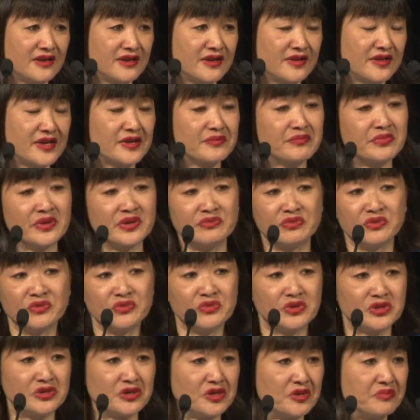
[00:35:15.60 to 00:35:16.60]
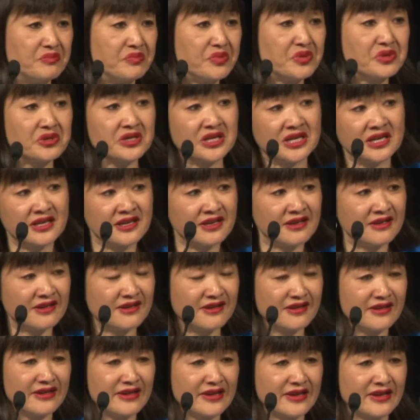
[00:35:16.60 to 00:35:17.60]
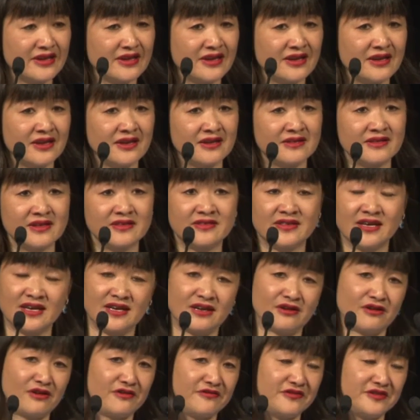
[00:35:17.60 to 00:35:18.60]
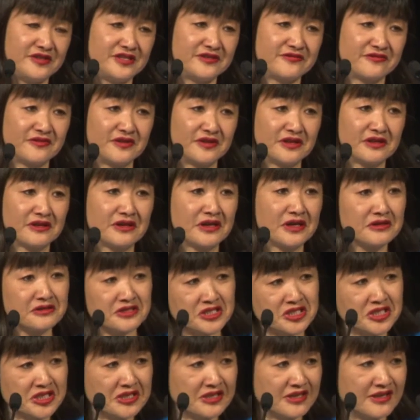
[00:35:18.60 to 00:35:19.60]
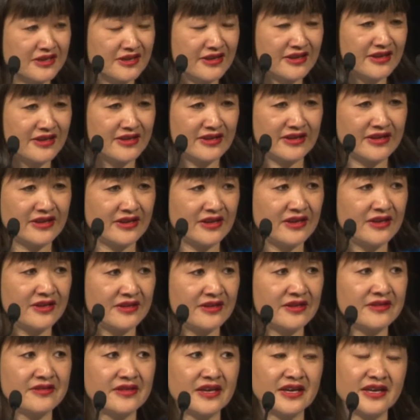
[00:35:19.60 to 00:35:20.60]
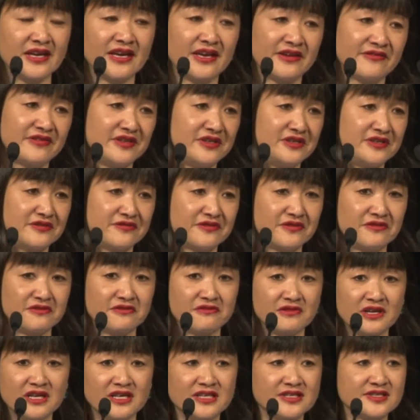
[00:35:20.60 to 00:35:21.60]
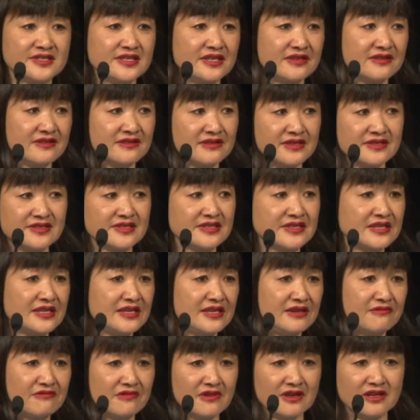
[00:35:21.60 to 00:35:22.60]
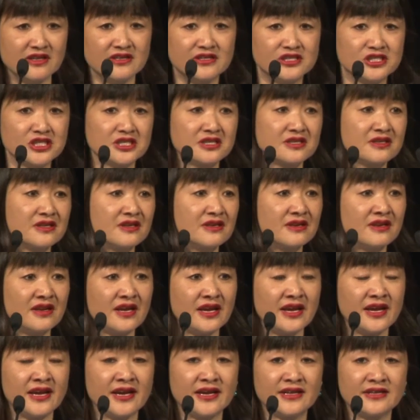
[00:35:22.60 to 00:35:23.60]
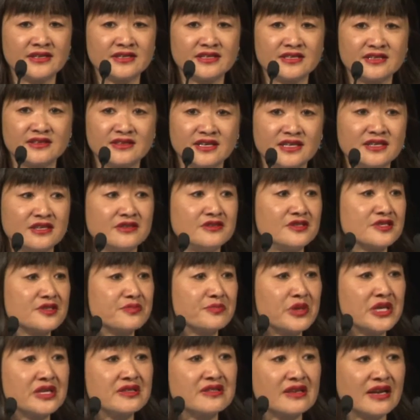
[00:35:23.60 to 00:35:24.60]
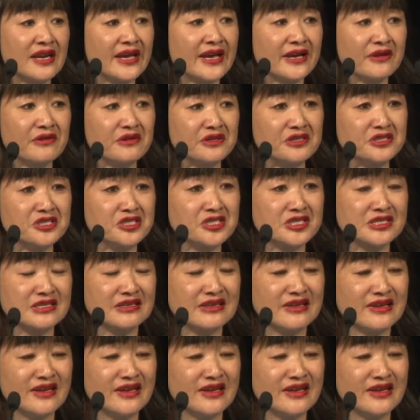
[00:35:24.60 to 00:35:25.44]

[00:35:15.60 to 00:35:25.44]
That people were not born here, that they are of a different culture, that they have a different race, ethnicity, religion, and they don't speak the language.